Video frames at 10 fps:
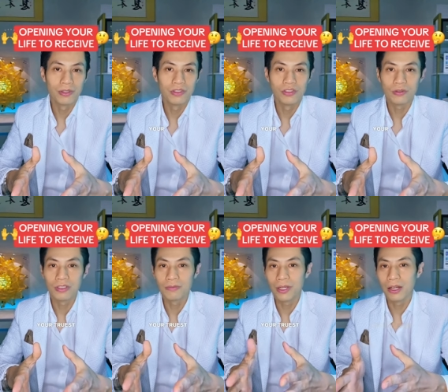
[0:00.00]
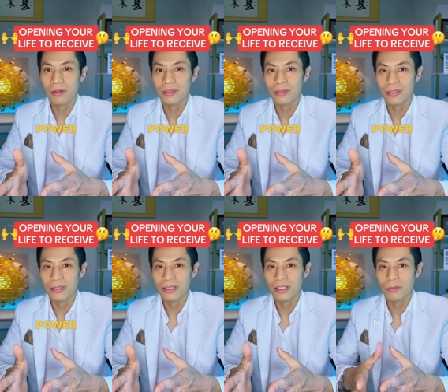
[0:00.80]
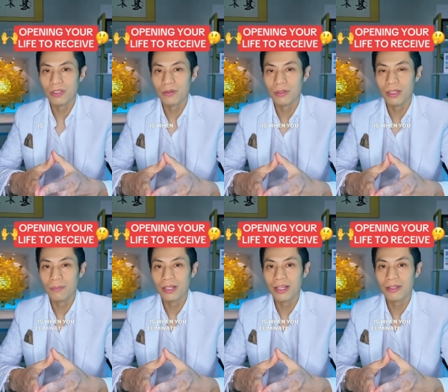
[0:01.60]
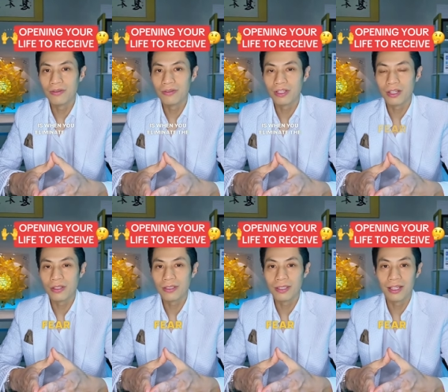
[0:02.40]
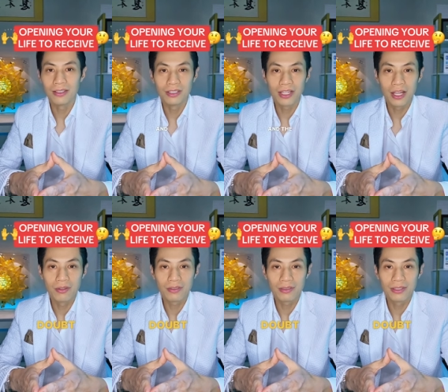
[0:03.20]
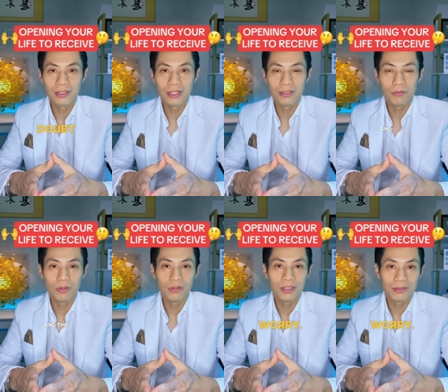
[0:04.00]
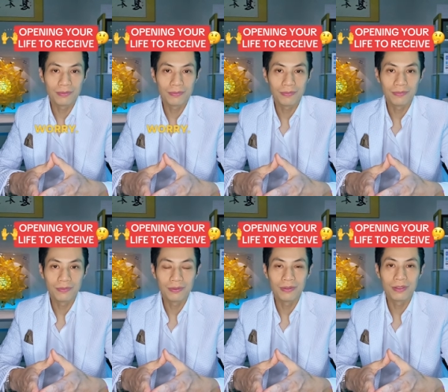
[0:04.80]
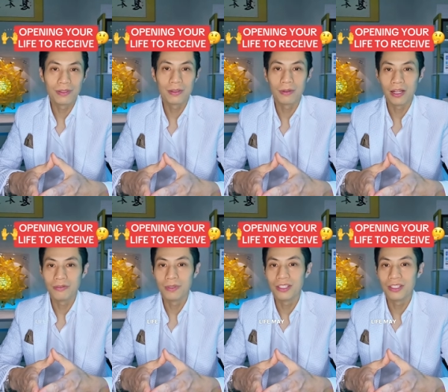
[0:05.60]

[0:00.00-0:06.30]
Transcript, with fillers: Your truest power is when you eliminate the fear and the doubt and the worry. Life